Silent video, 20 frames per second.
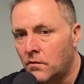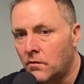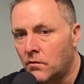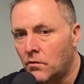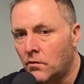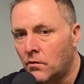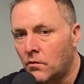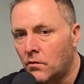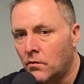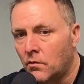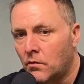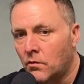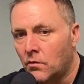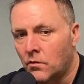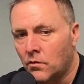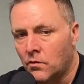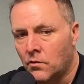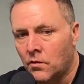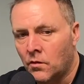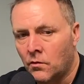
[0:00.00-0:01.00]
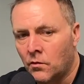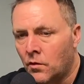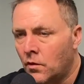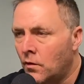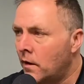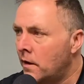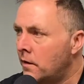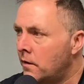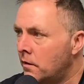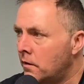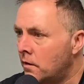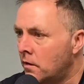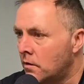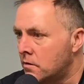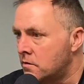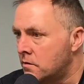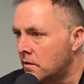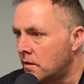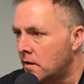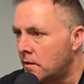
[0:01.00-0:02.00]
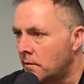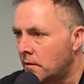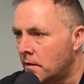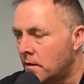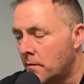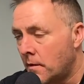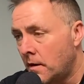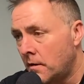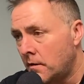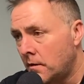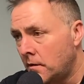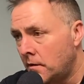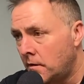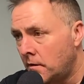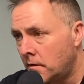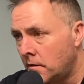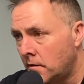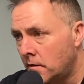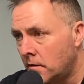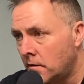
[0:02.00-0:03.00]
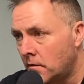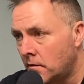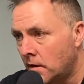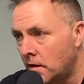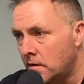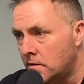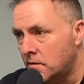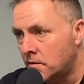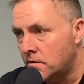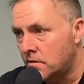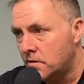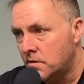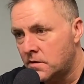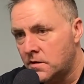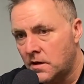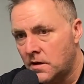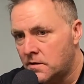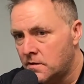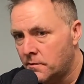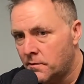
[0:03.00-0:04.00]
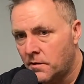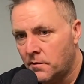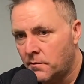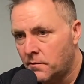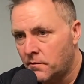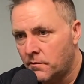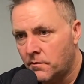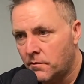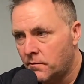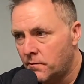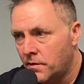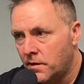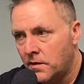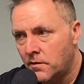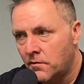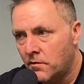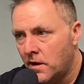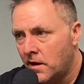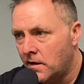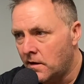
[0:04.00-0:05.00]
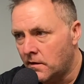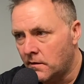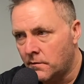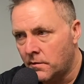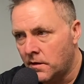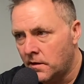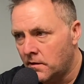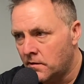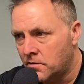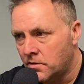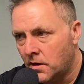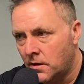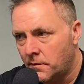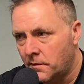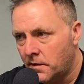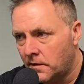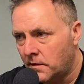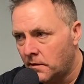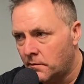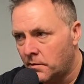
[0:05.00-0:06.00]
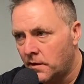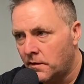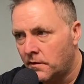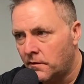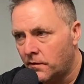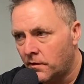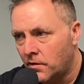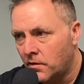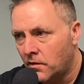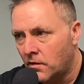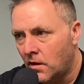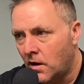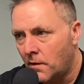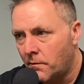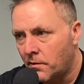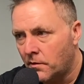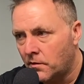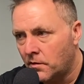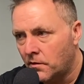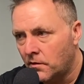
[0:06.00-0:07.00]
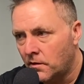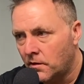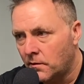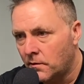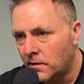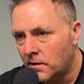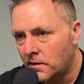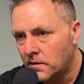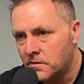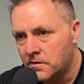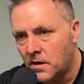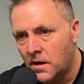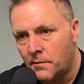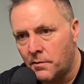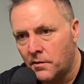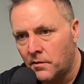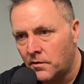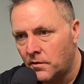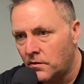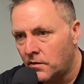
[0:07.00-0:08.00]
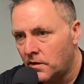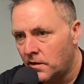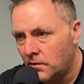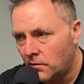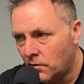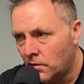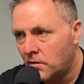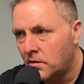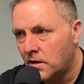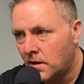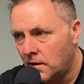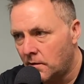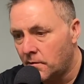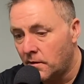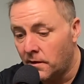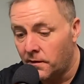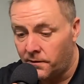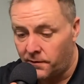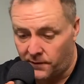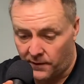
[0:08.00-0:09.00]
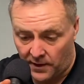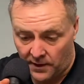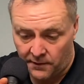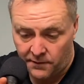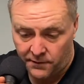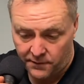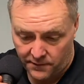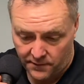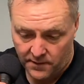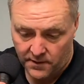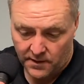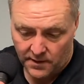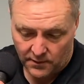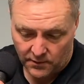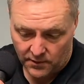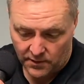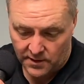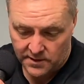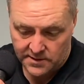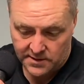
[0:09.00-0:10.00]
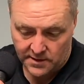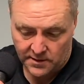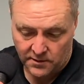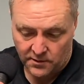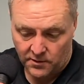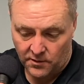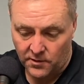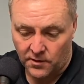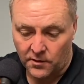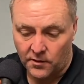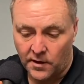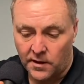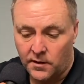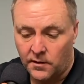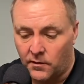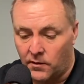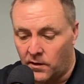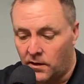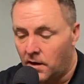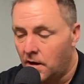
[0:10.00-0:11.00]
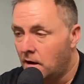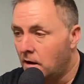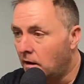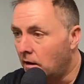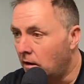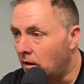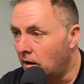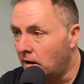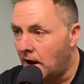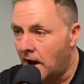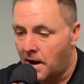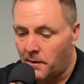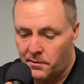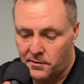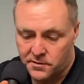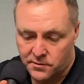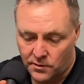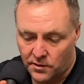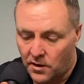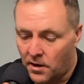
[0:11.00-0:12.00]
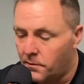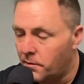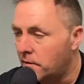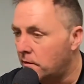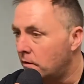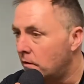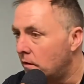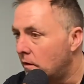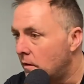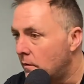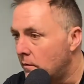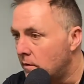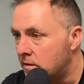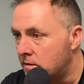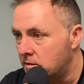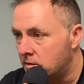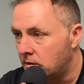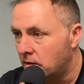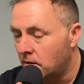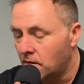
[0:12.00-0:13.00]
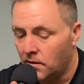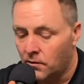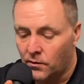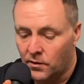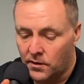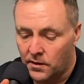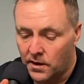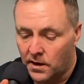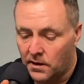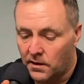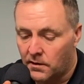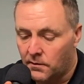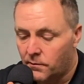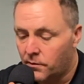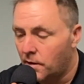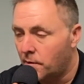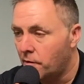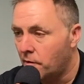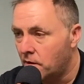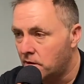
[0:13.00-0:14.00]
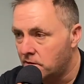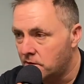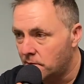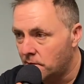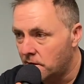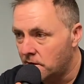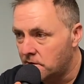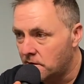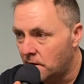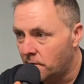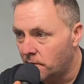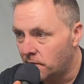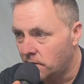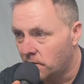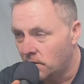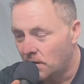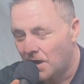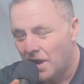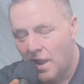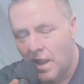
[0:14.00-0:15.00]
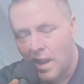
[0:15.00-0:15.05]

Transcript: What do I do, coach? Well, come on, dude. Right. Yeah. So it's about being ready, being chomping at the bit for your opportunity, because opportunity will come if I said earlier, right? When luck happens when opportunity meets, or when preparation meets opportunity.